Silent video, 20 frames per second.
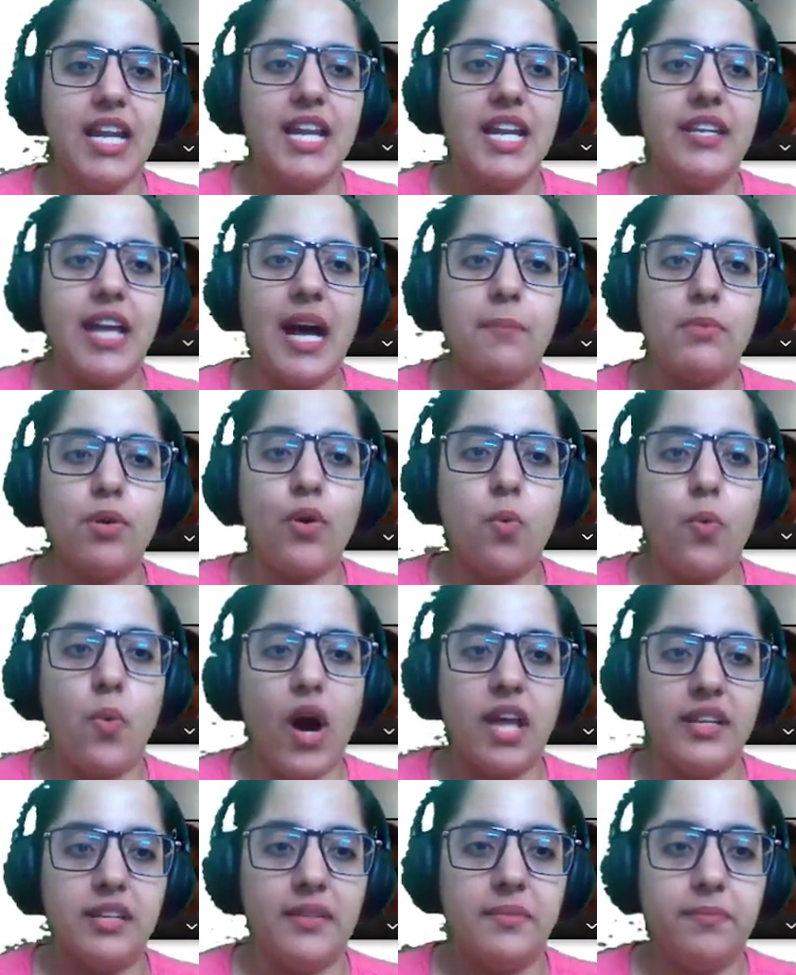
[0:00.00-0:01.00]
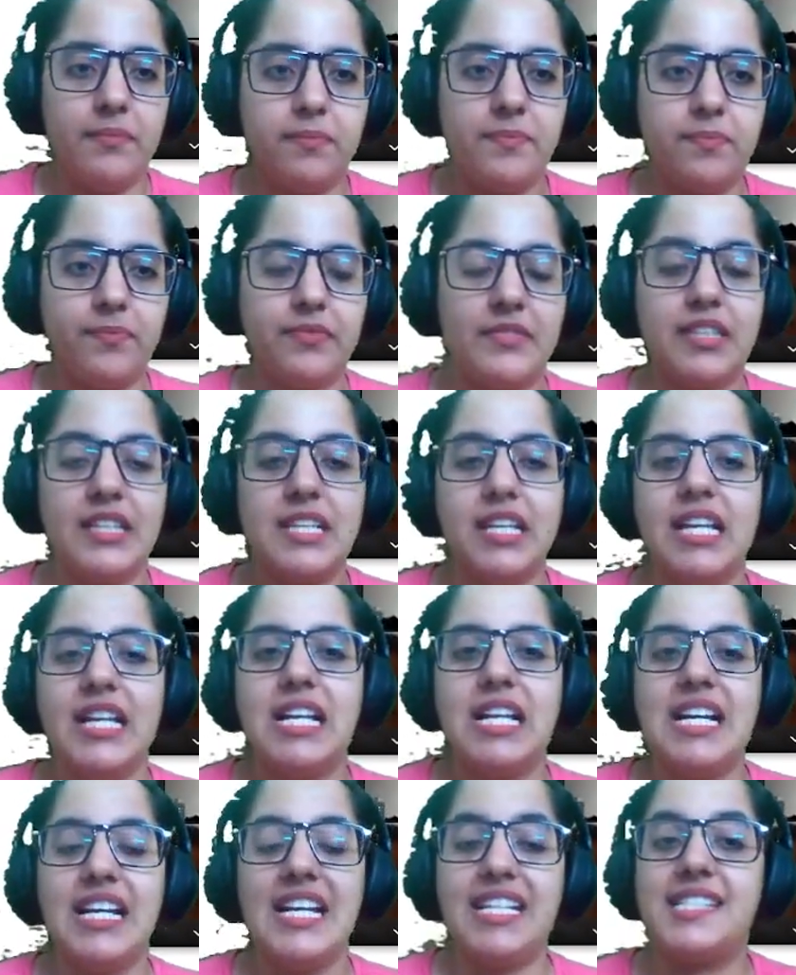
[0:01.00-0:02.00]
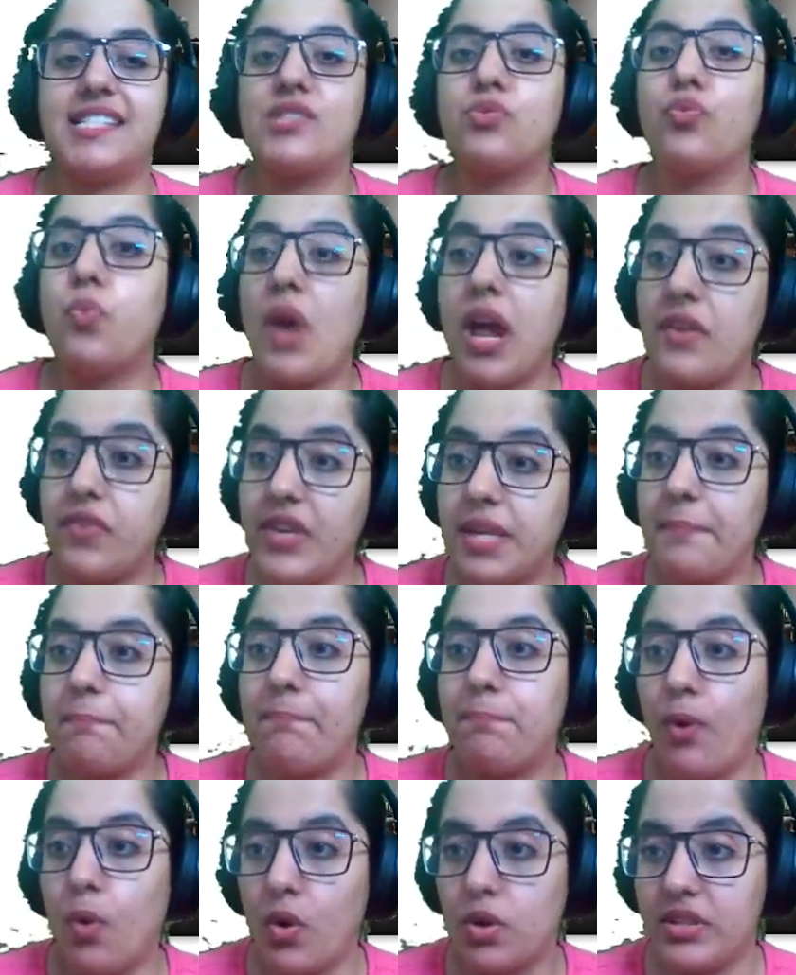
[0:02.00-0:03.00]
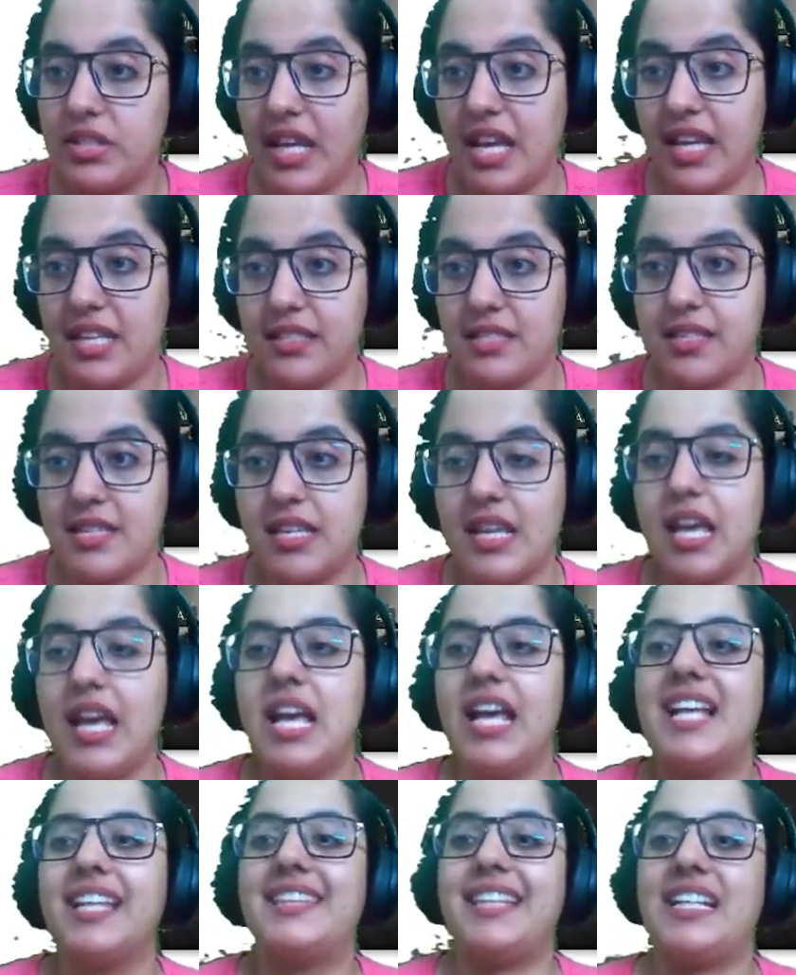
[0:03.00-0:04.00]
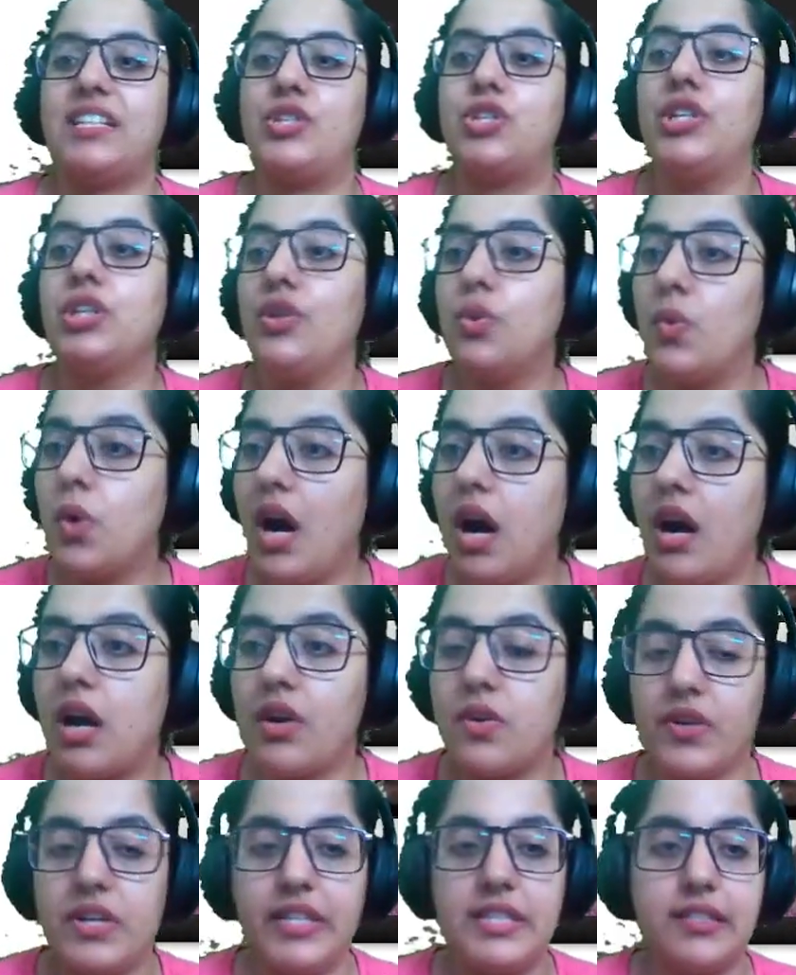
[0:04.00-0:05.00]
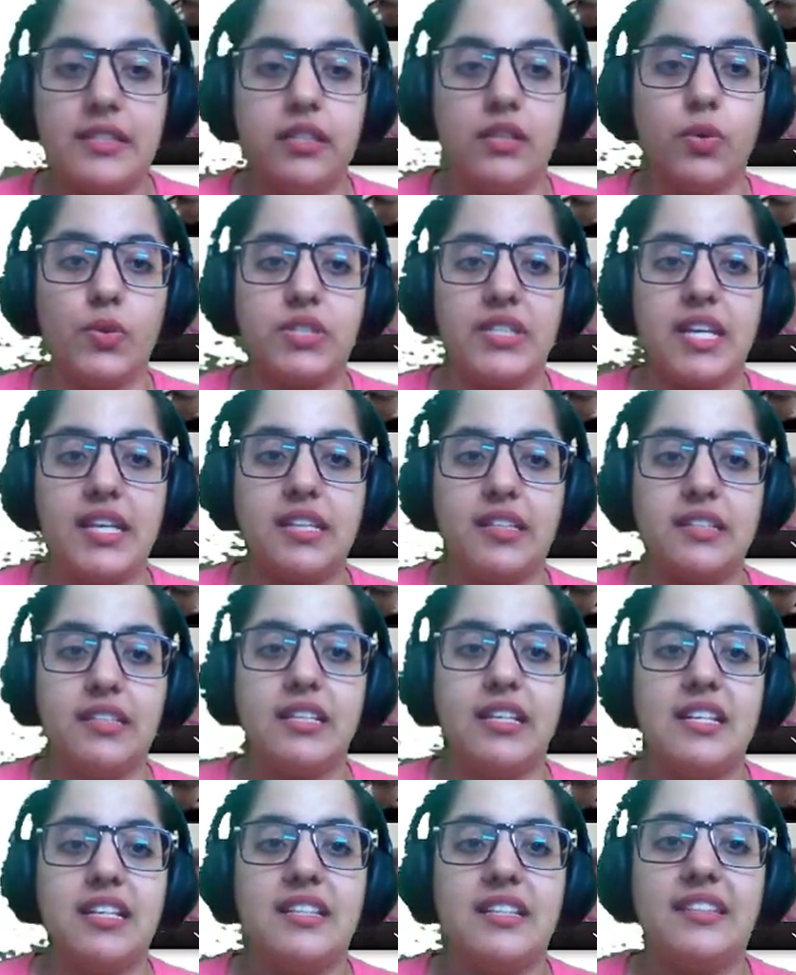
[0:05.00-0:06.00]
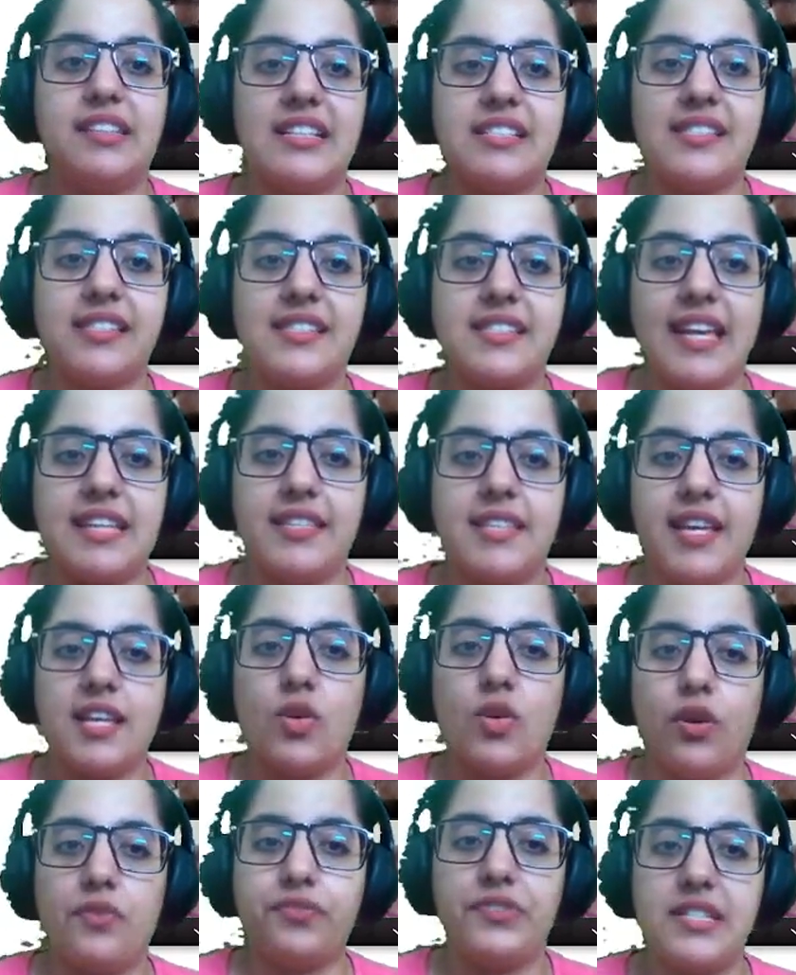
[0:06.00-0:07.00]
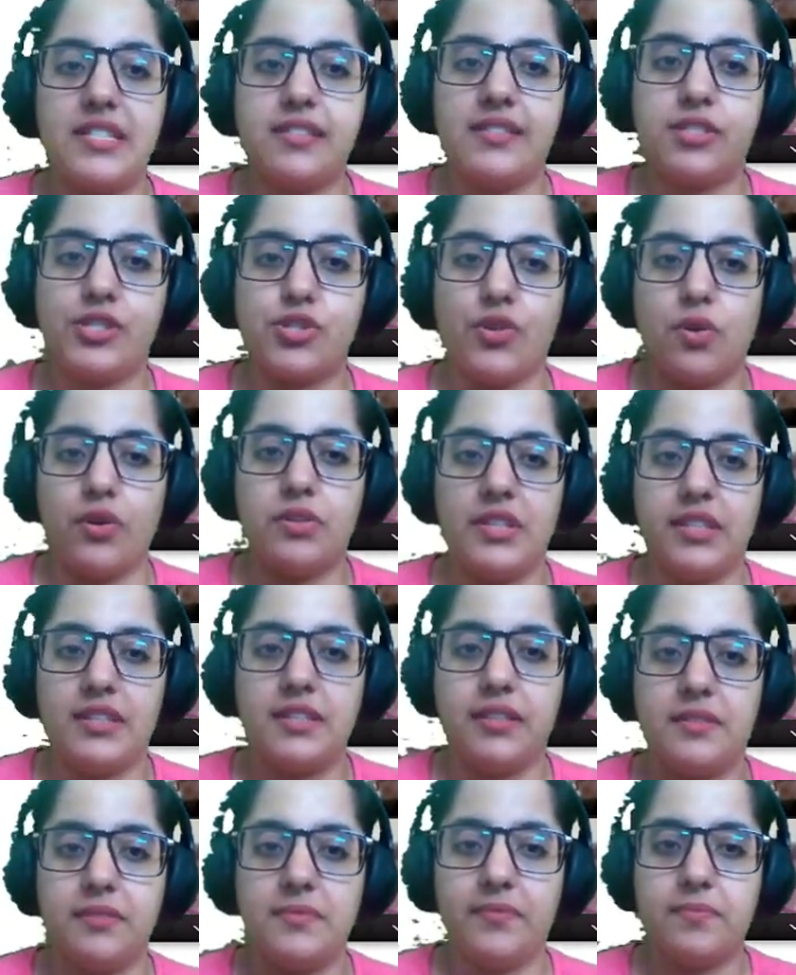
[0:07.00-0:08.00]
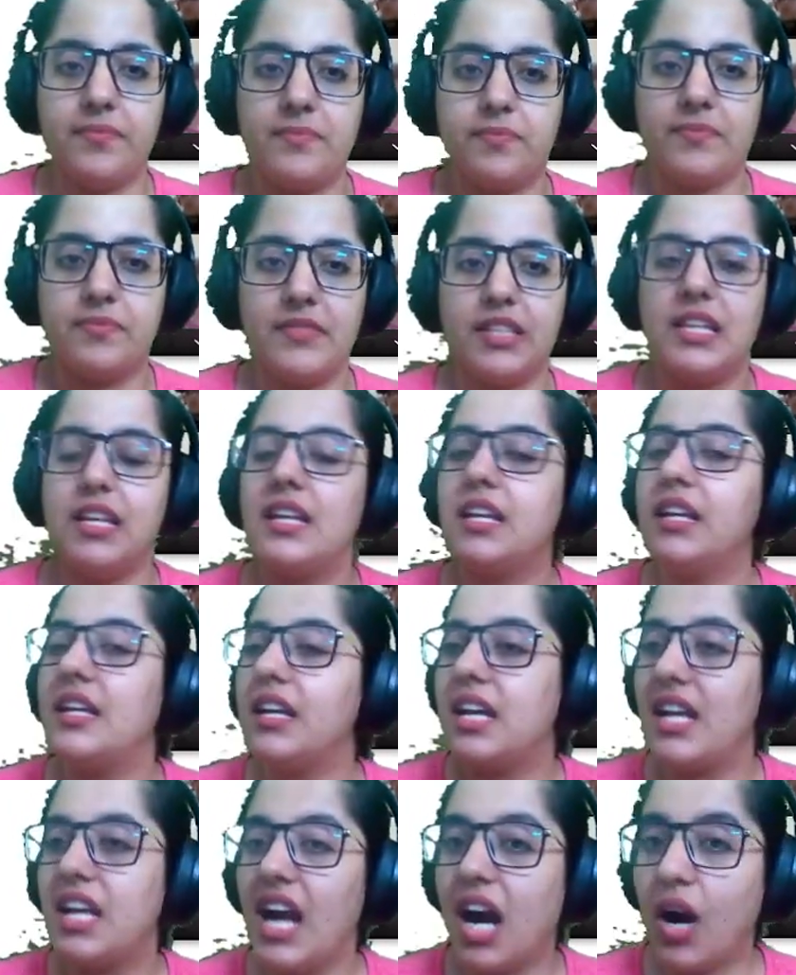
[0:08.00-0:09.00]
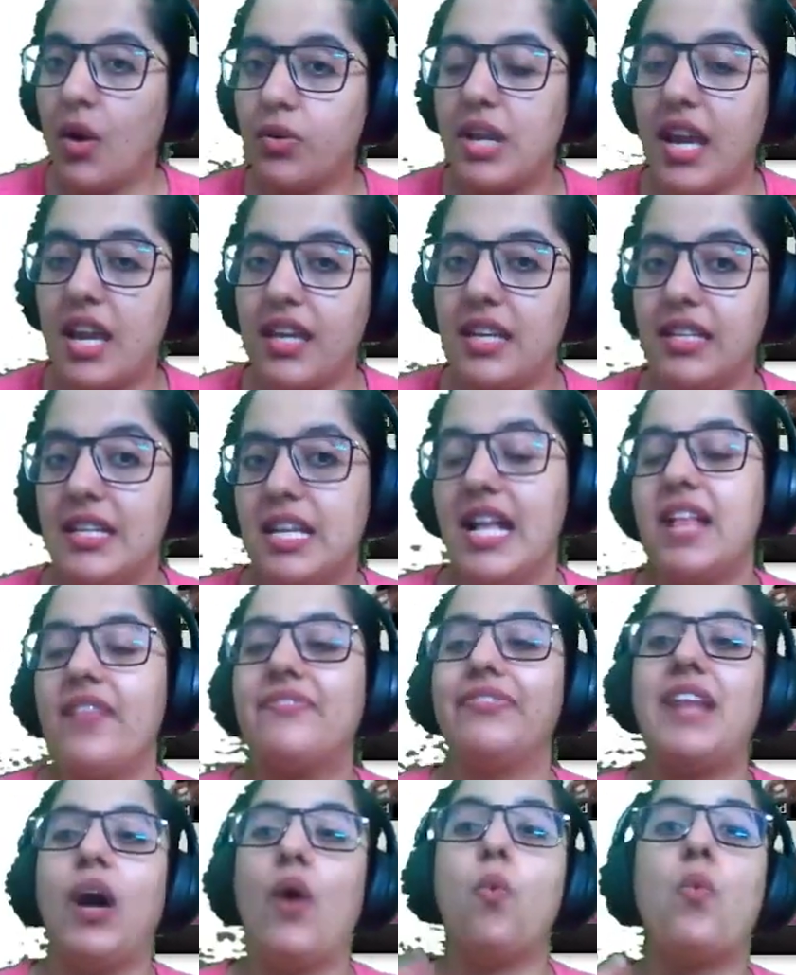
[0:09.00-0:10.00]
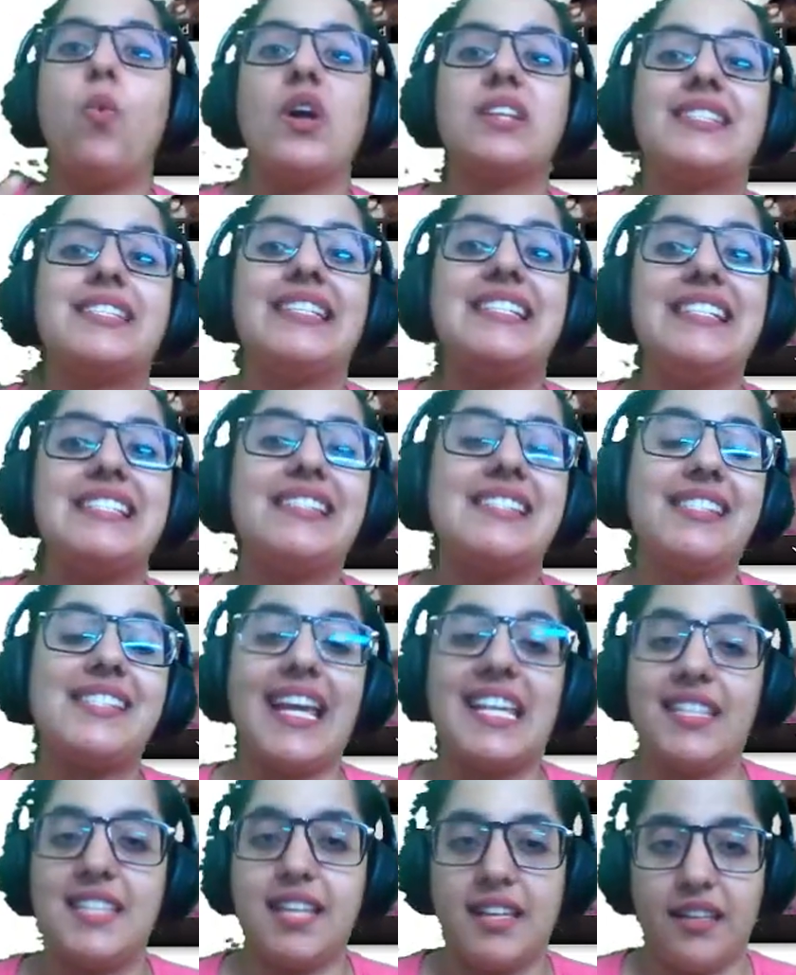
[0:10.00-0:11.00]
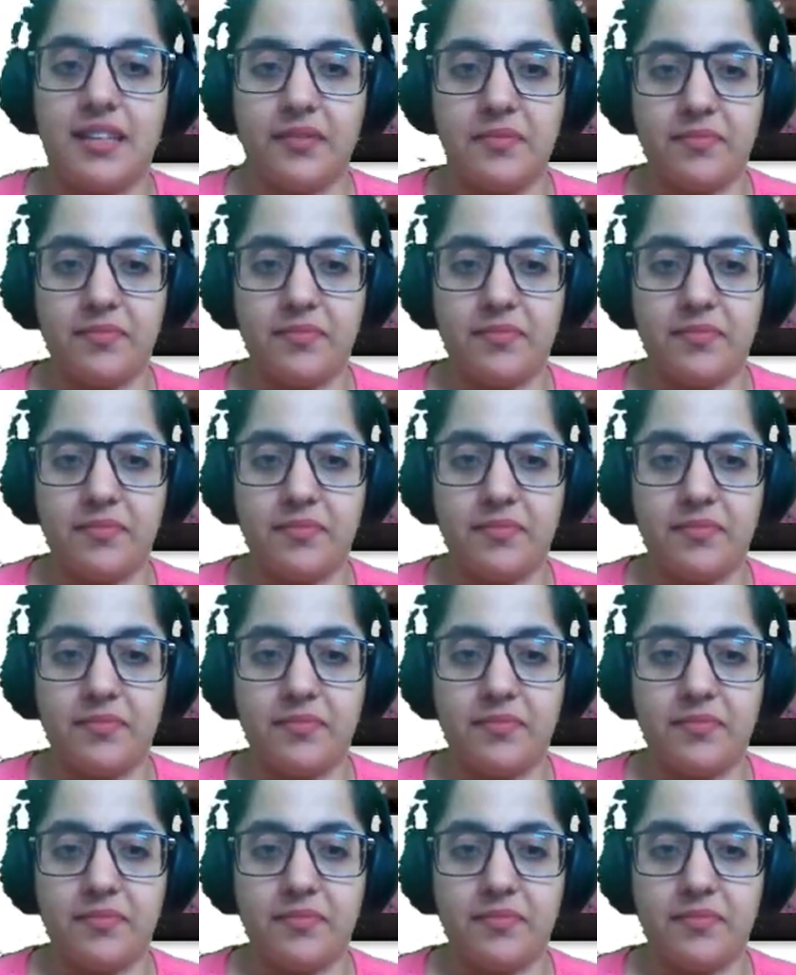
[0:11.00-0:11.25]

Number one, it's very important that you are including the setting of this story. Okay, now what is setting?